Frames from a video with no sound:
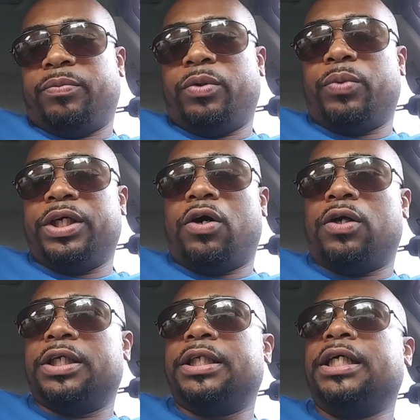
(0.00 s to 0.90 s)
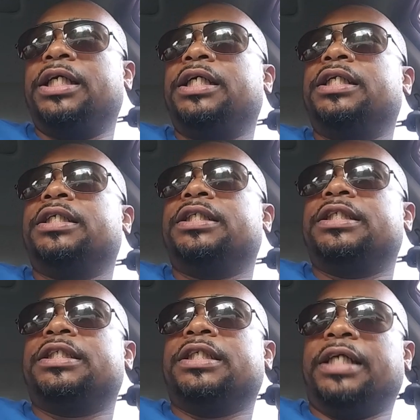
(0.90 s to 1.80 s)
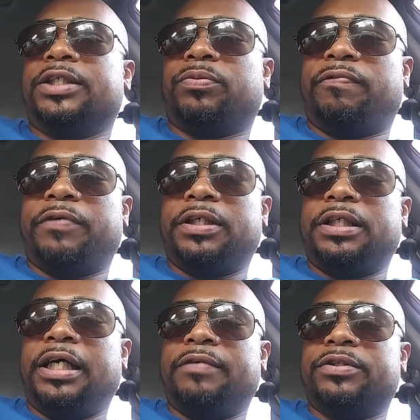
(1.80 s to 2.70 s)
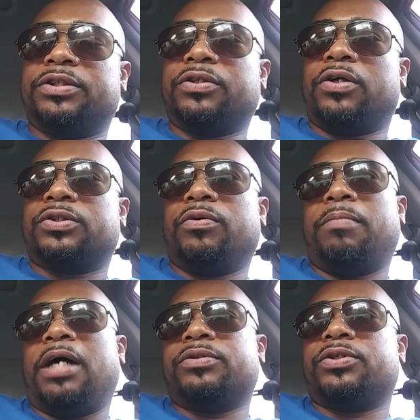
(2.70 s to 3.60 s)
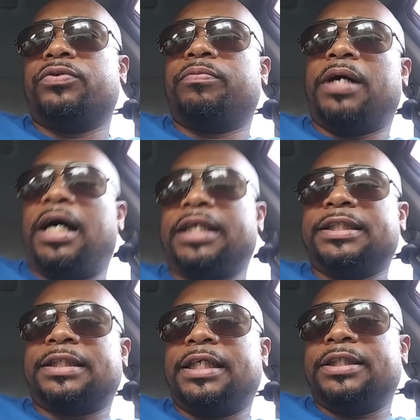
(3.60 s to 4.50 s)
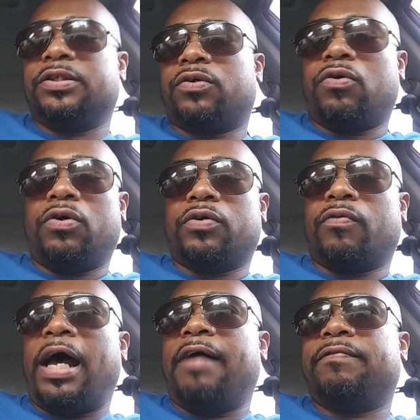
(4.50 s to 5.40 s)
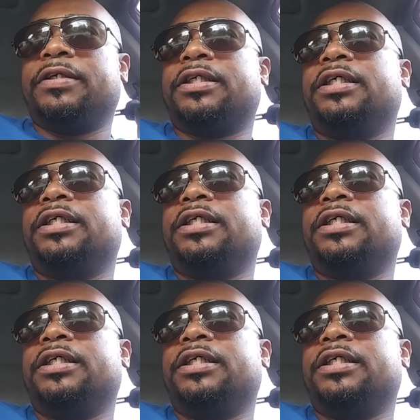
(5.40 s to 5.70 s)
when we all in need. And that's what Philly Natives is also about too, behind the scenes and the choreographing